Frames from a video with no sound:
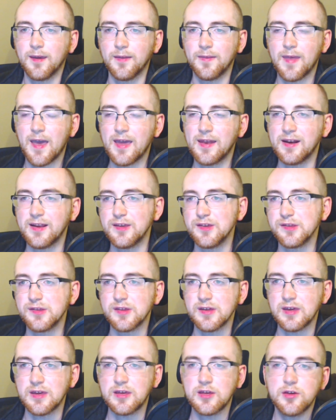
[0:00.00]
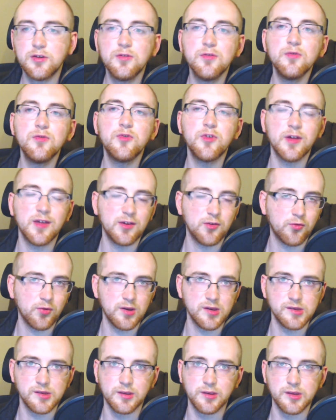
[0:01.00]
and that is the huge
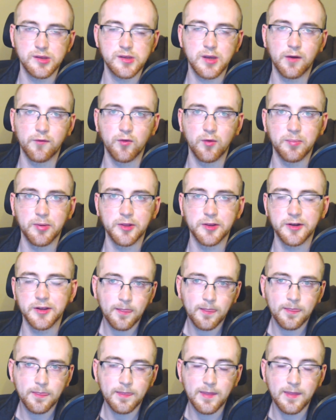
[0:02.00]
increase in discoverability.